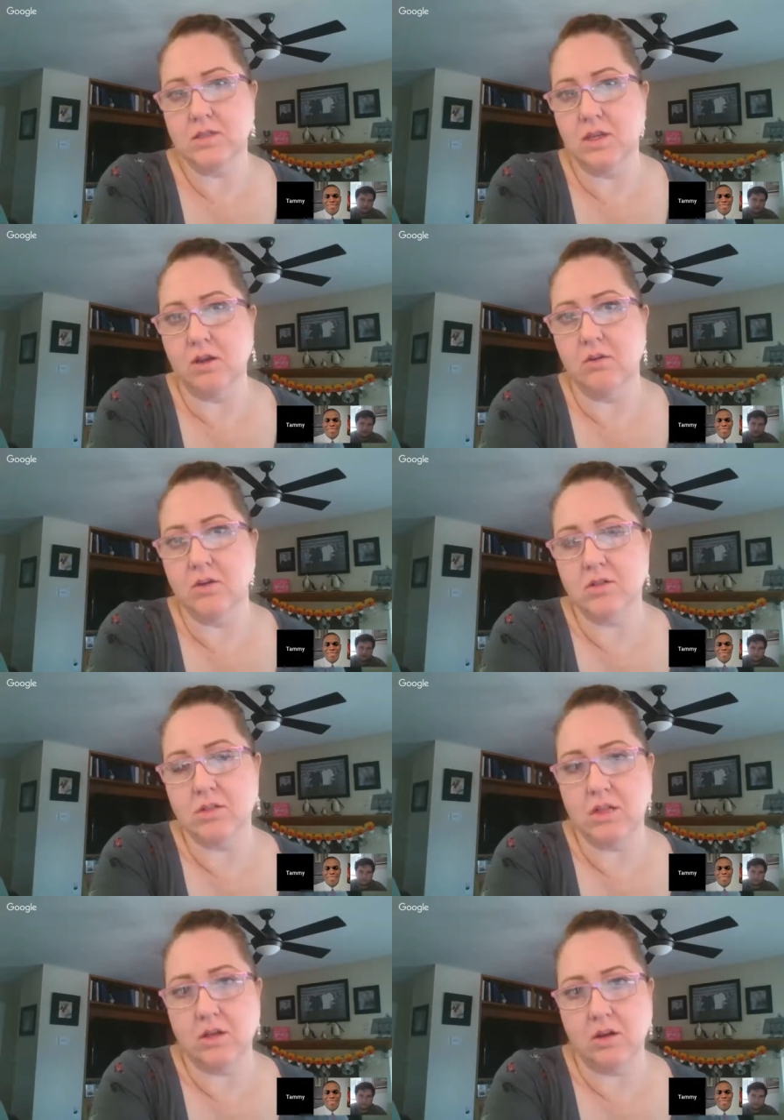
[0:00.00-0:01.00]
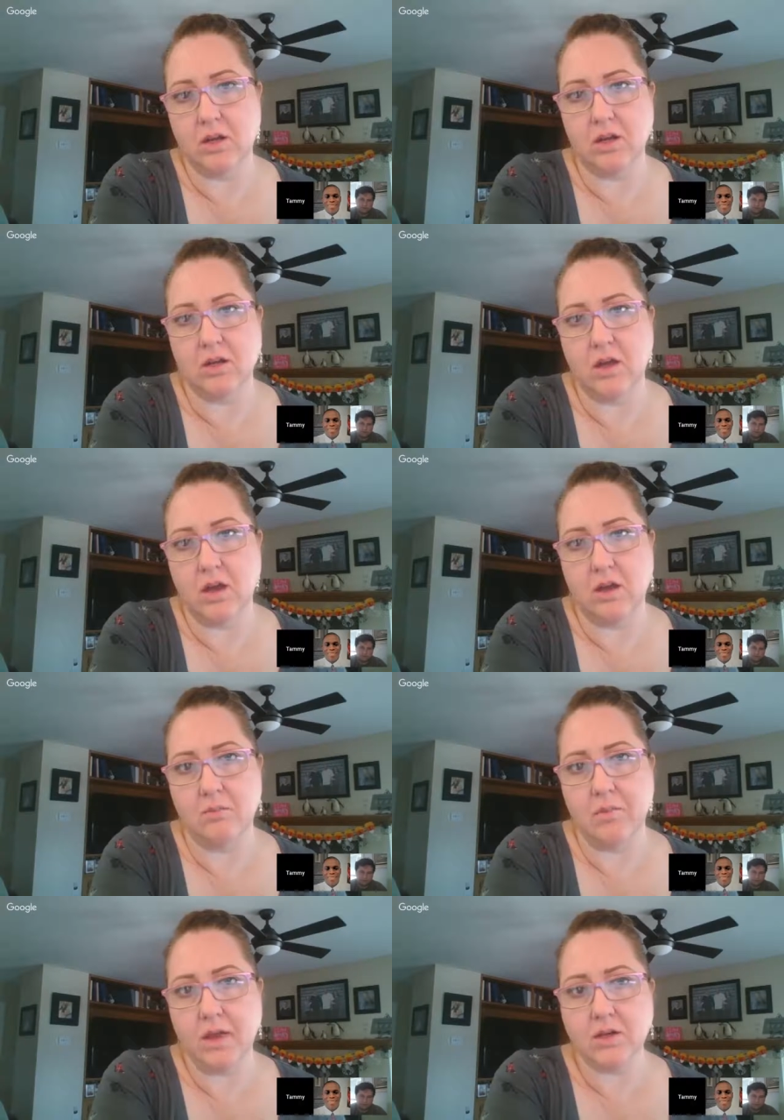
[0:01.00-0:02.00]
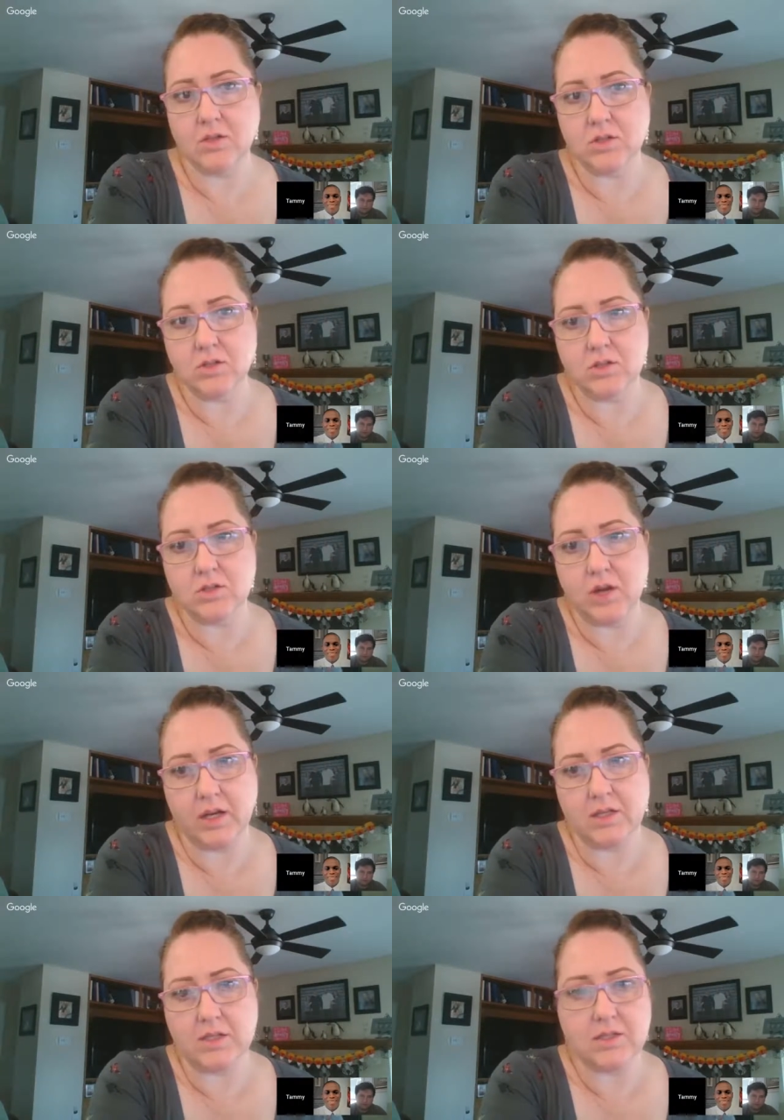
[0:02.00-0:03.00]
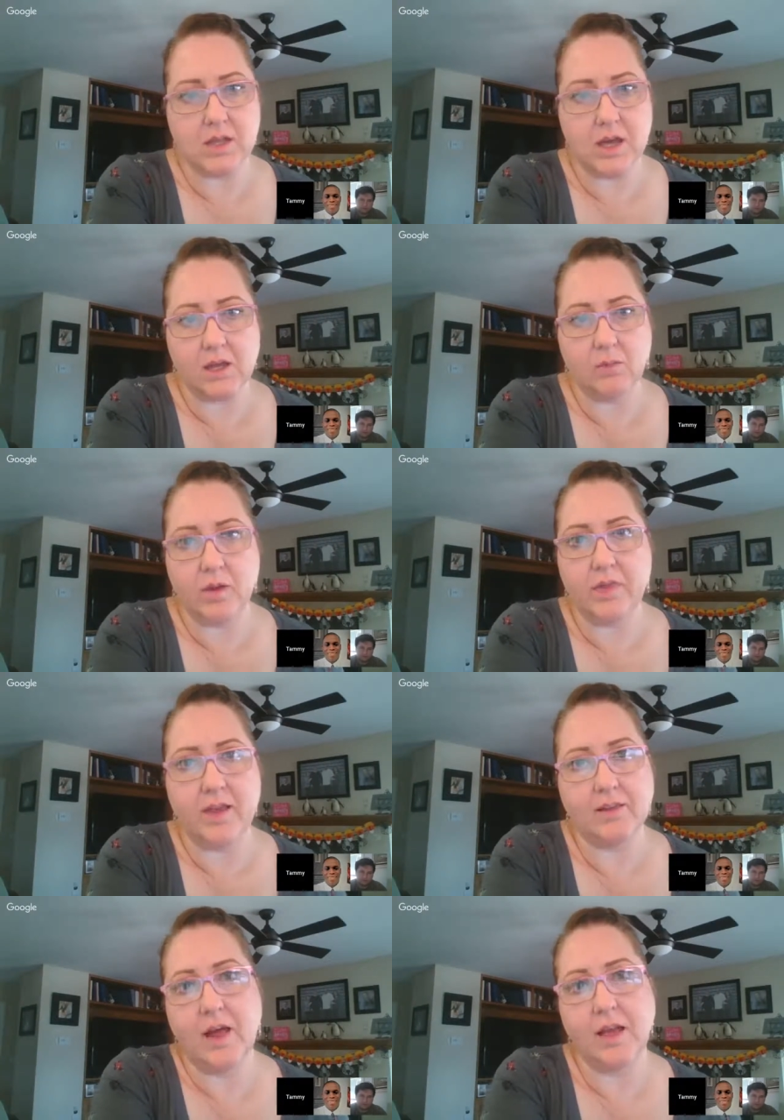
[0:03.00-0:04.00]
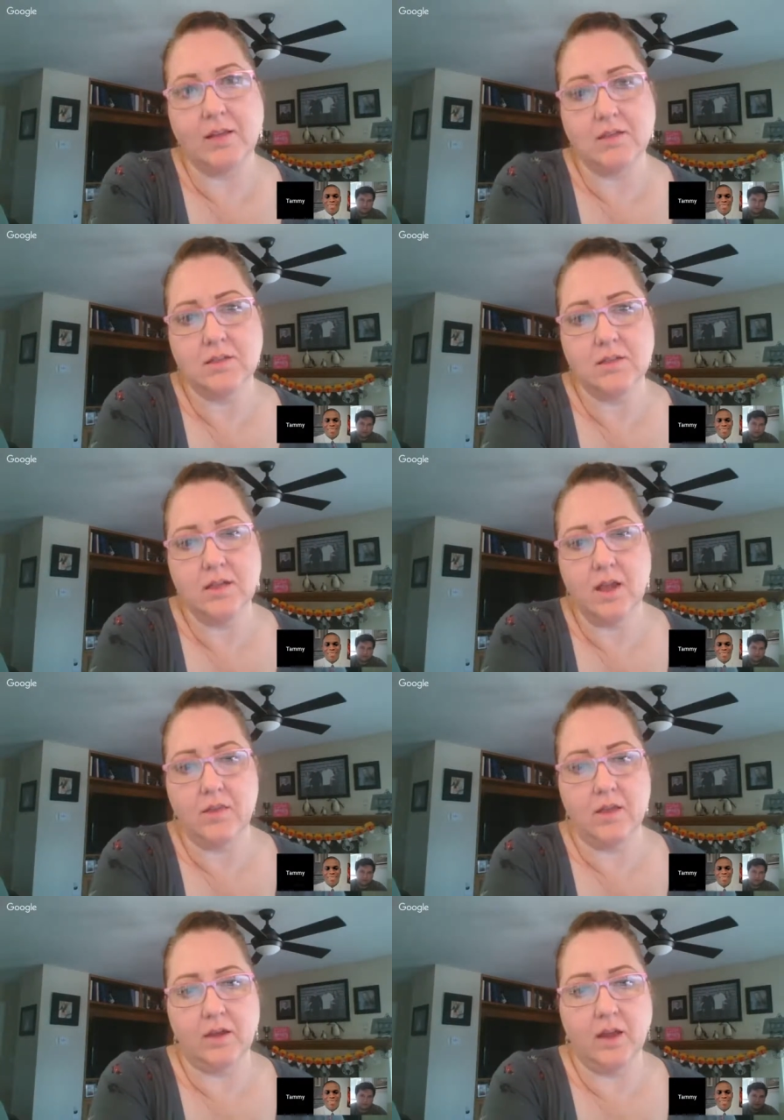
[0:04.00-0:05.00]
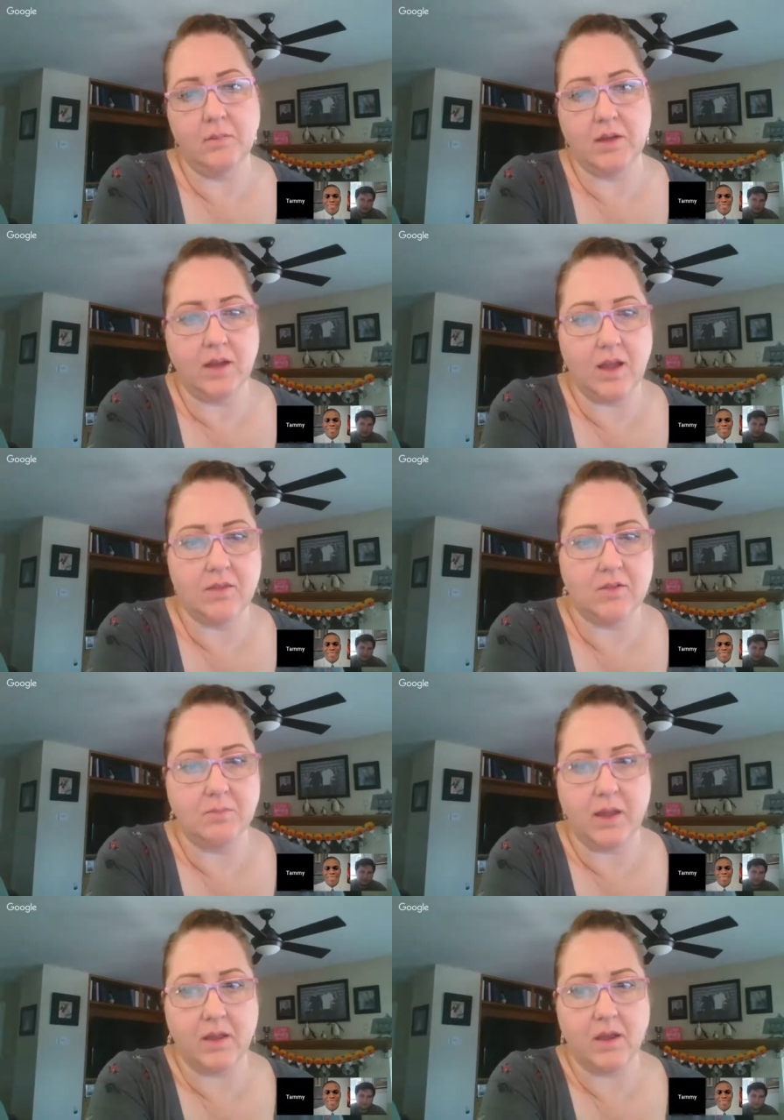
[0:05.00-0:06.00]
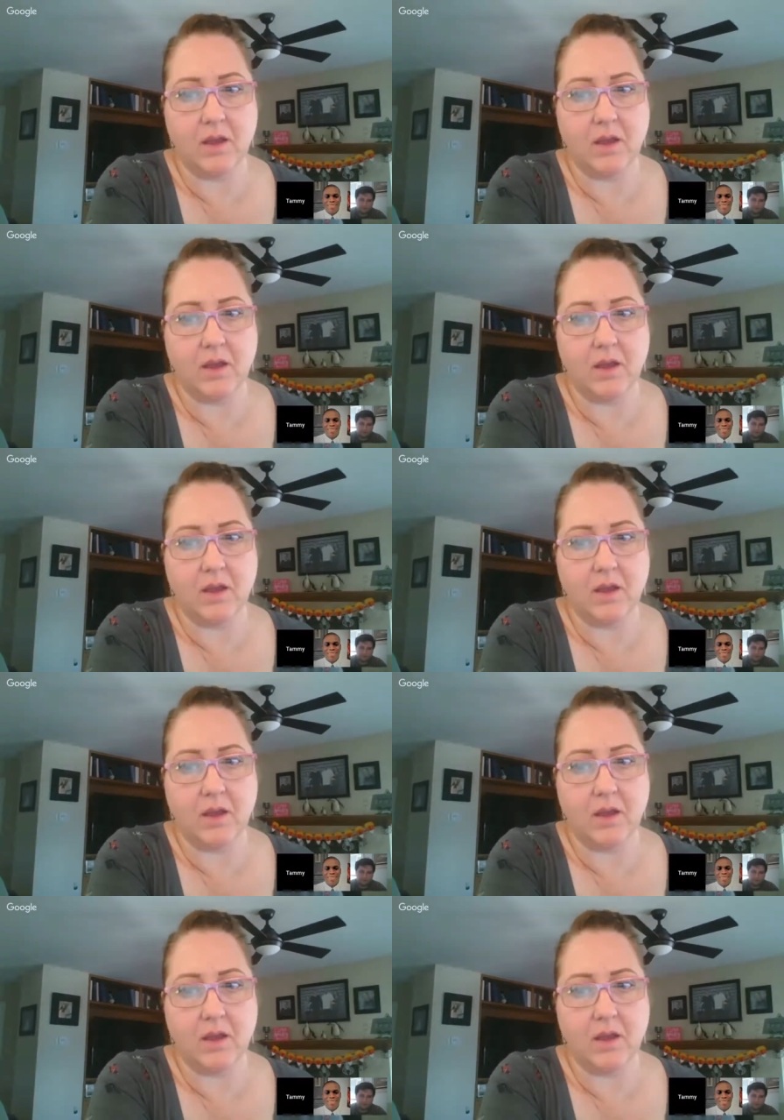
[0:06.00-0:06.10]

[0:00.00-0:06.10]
senior managers trying to decide what they liked and then coming together to make